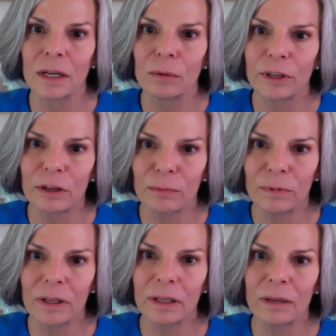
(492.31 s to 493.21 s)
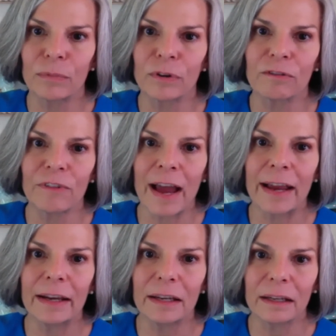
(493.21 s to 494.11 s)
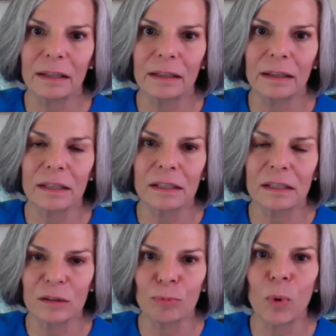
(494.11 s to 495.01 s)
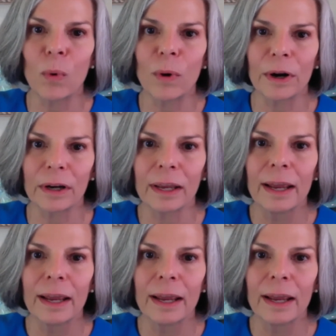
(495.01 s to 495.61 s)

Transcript: where you're really providing the support